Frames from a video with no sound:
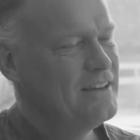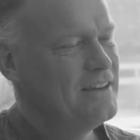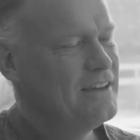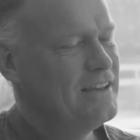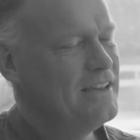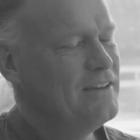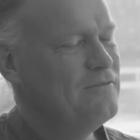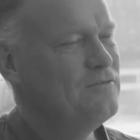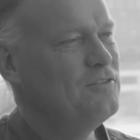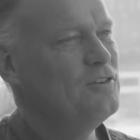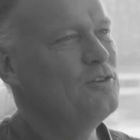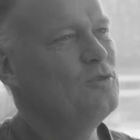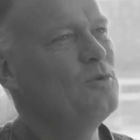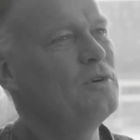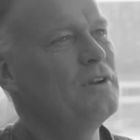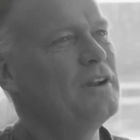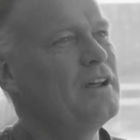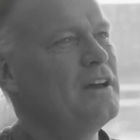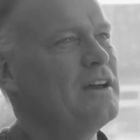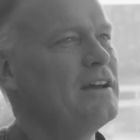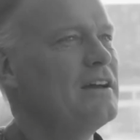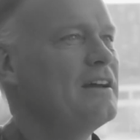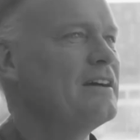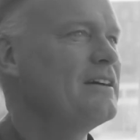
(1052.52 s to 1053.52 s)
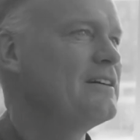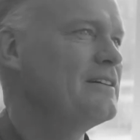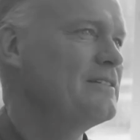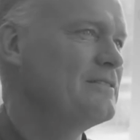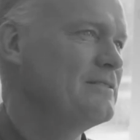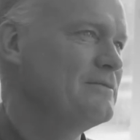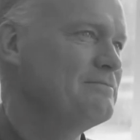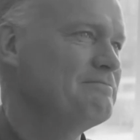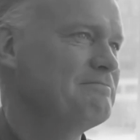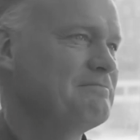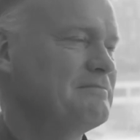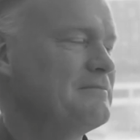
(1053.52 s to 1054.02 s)
If you want
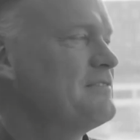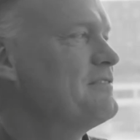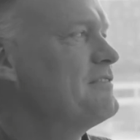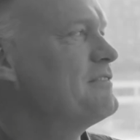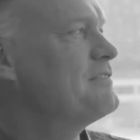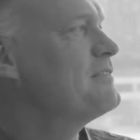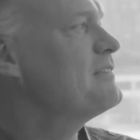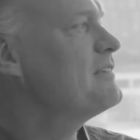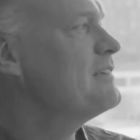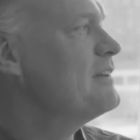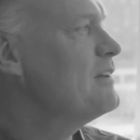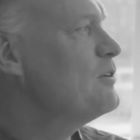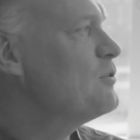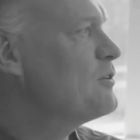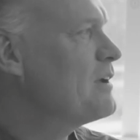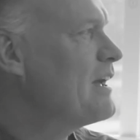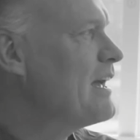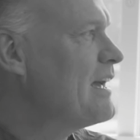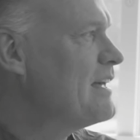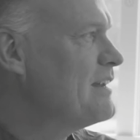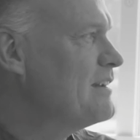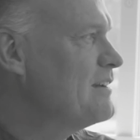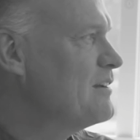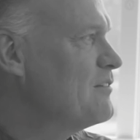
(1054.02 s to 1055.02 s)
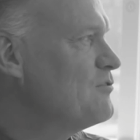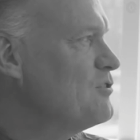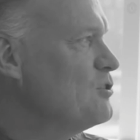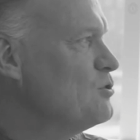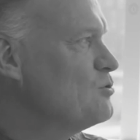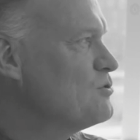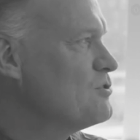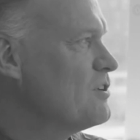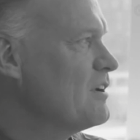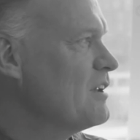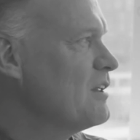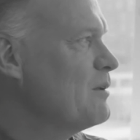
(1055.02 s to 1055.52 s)
to look ahead in the
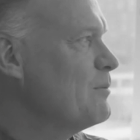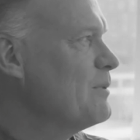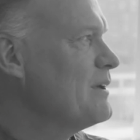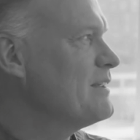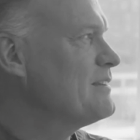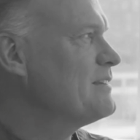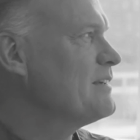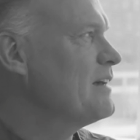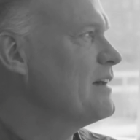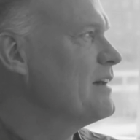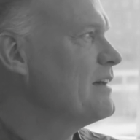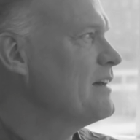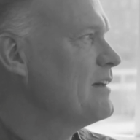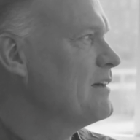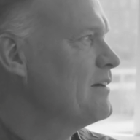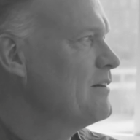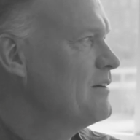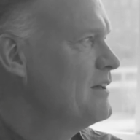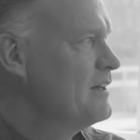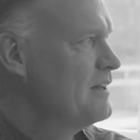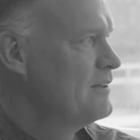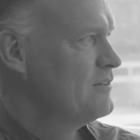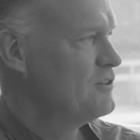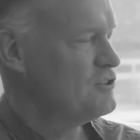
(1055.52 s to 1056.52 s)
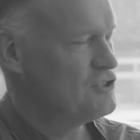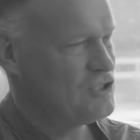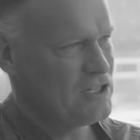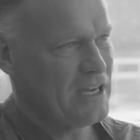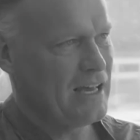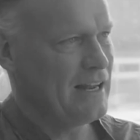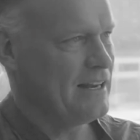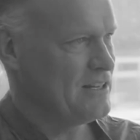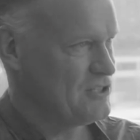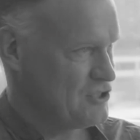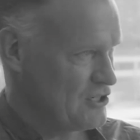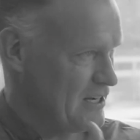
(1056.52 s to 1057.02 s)
future a little bit, the
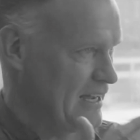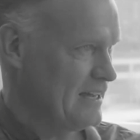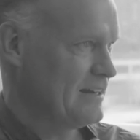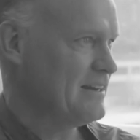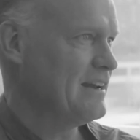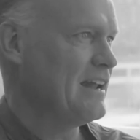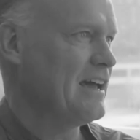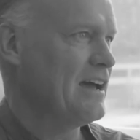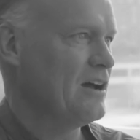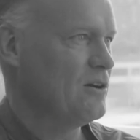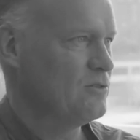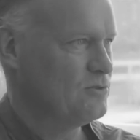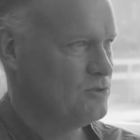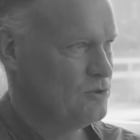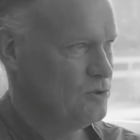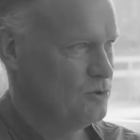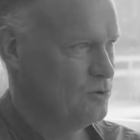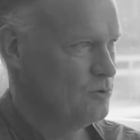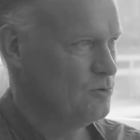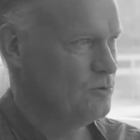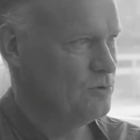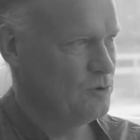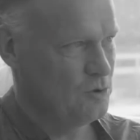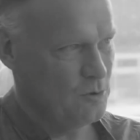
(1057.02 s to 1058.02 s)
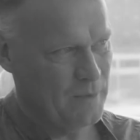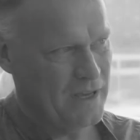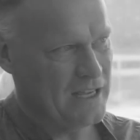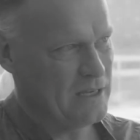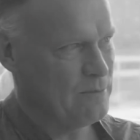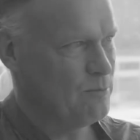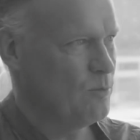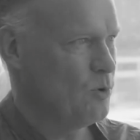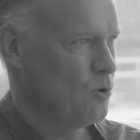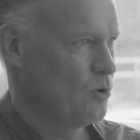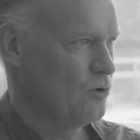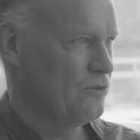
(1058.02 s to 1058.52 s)
challenge ahead now to
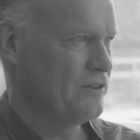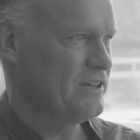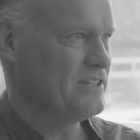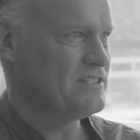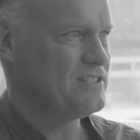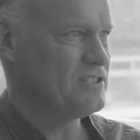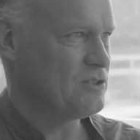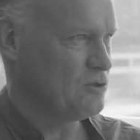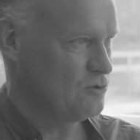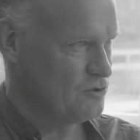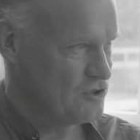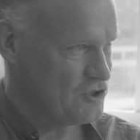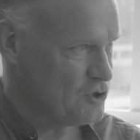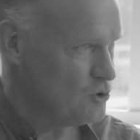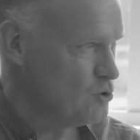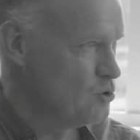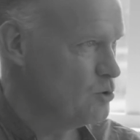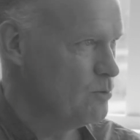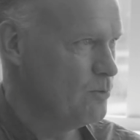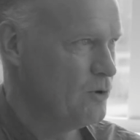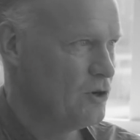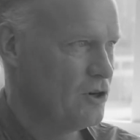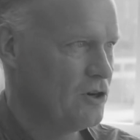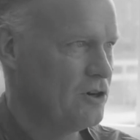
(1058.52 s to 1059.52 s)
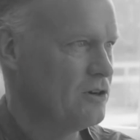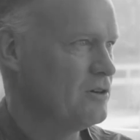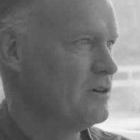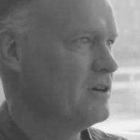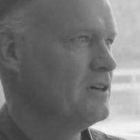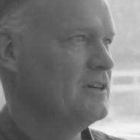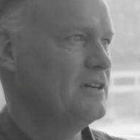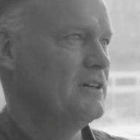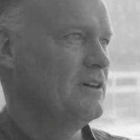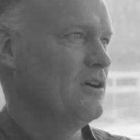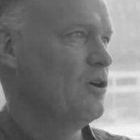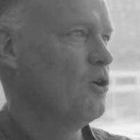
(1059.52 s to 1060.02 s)
make more of this
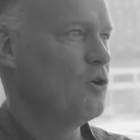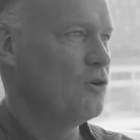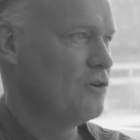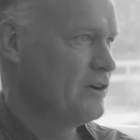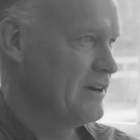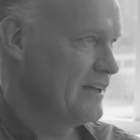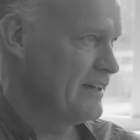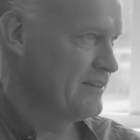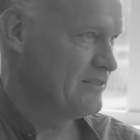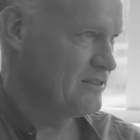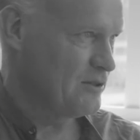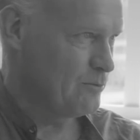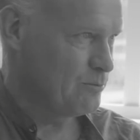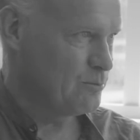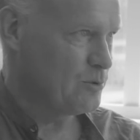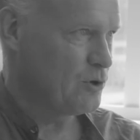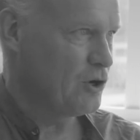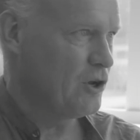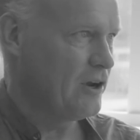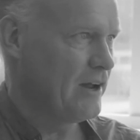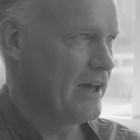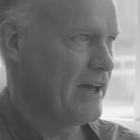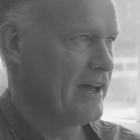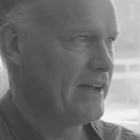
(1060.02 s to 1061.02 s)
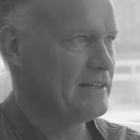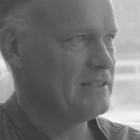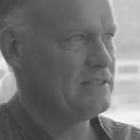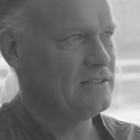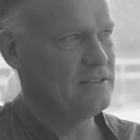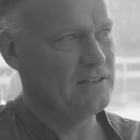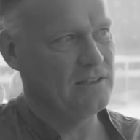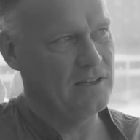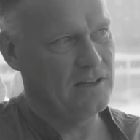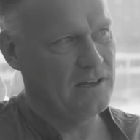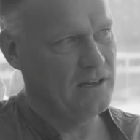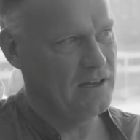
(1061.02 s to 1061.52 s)
consumer-oriented
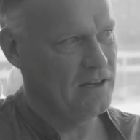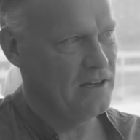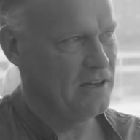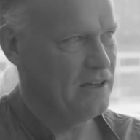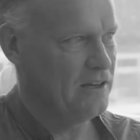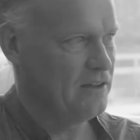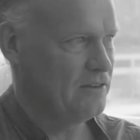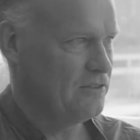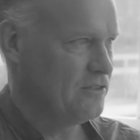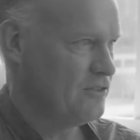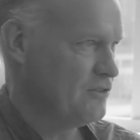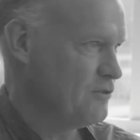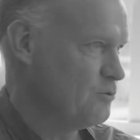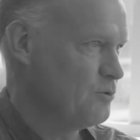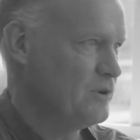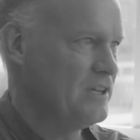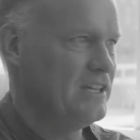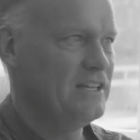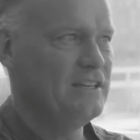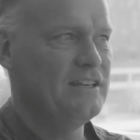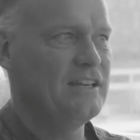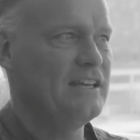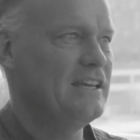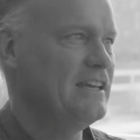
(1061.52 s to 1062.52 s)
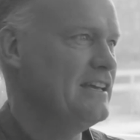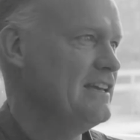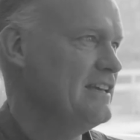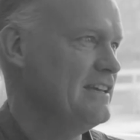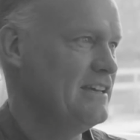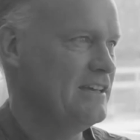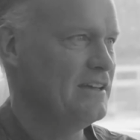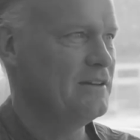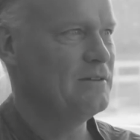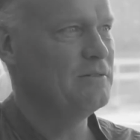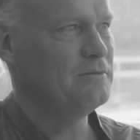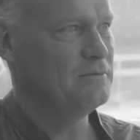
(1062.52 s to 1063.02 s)
product,
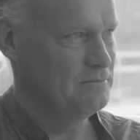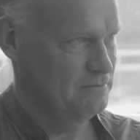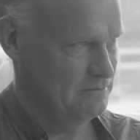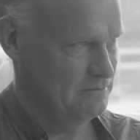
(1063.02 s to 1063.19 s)
3D,